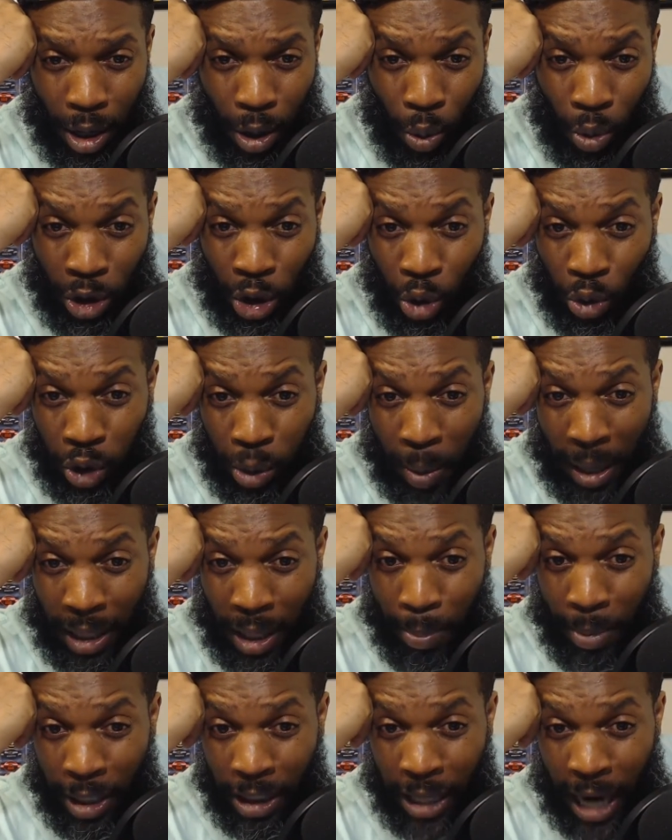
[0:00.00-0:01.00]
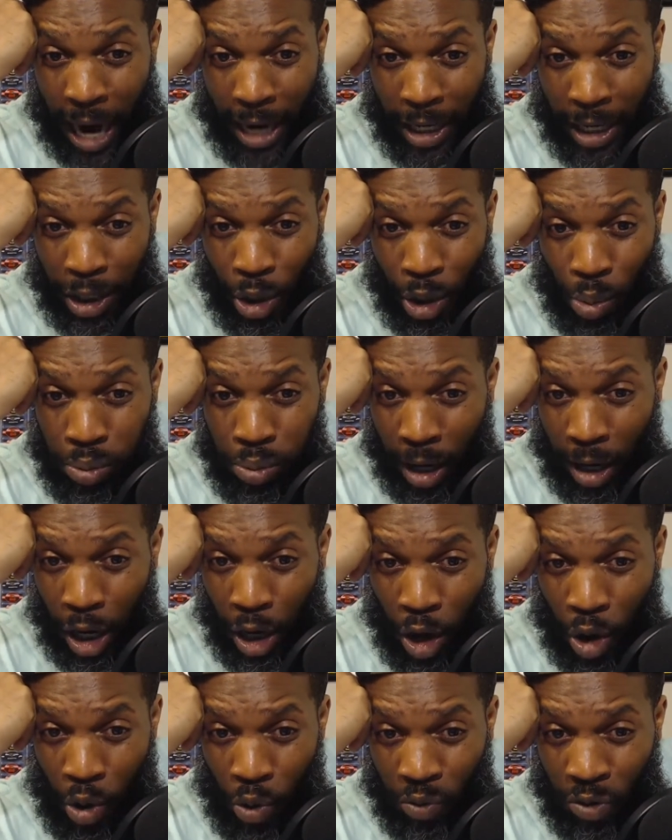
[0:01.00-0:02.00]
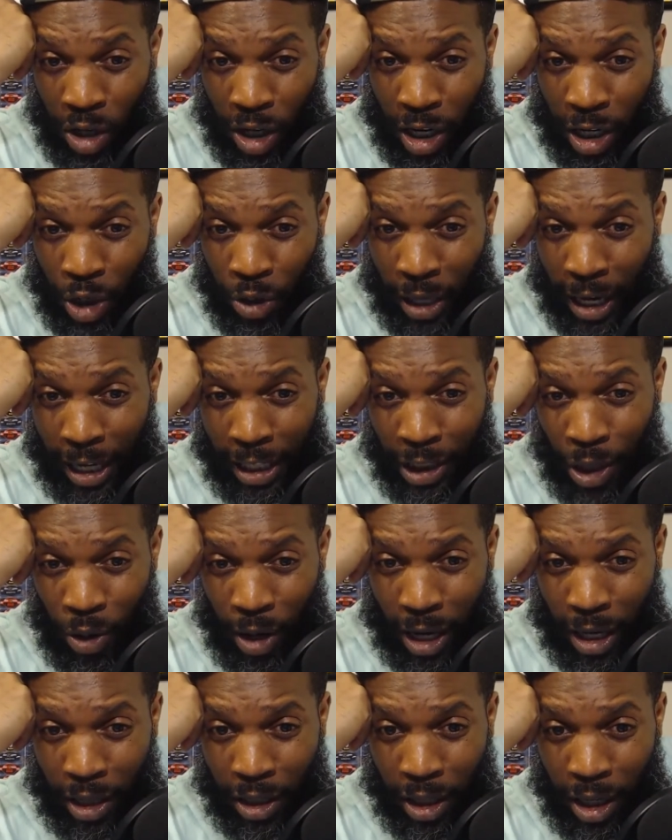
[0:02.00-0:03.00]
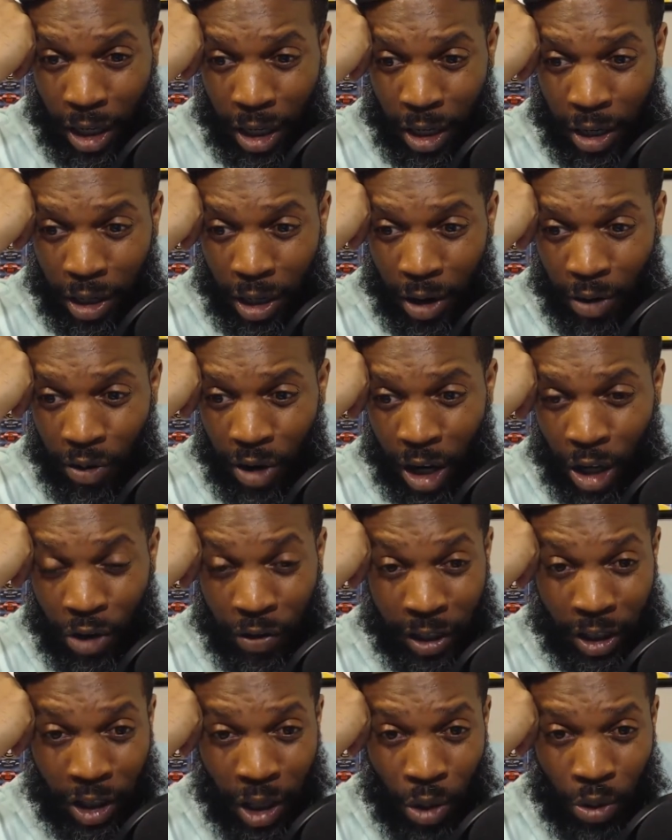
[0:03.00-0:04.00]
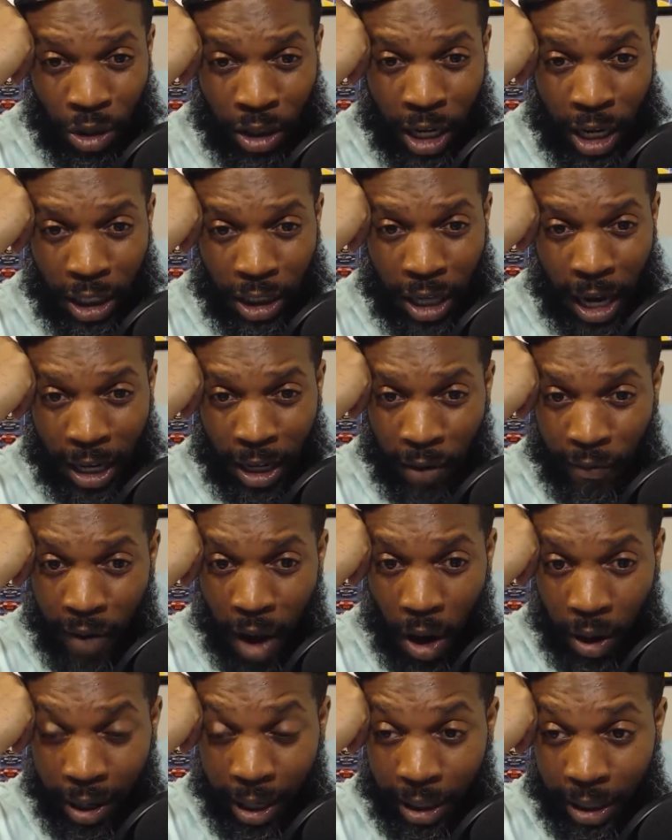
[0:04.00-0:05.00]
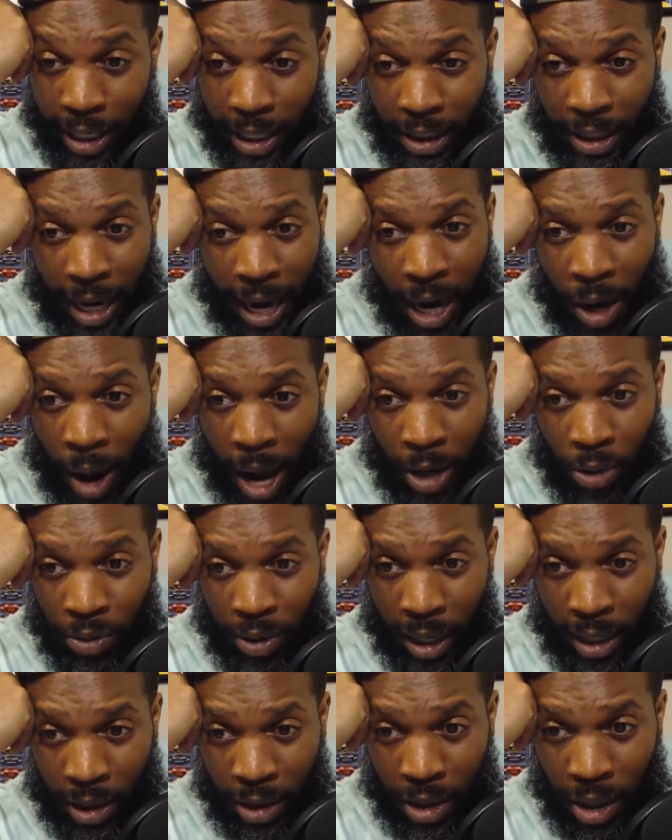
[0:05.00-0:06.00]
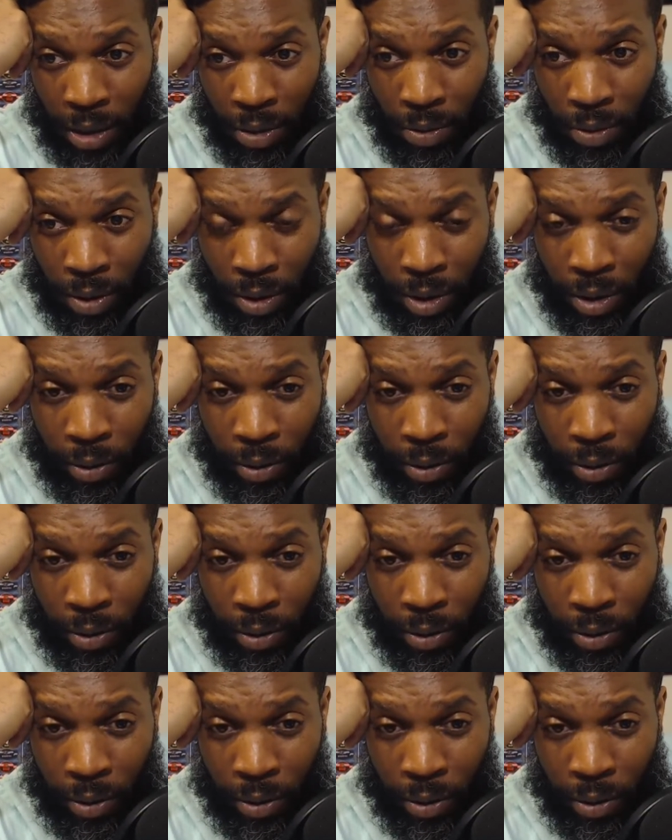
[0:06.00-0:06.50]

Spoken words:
What you expecting B. Scott to do? Break a long run? You think he's gonna get a green zone touch, like a fall in touchdown? I don't think so.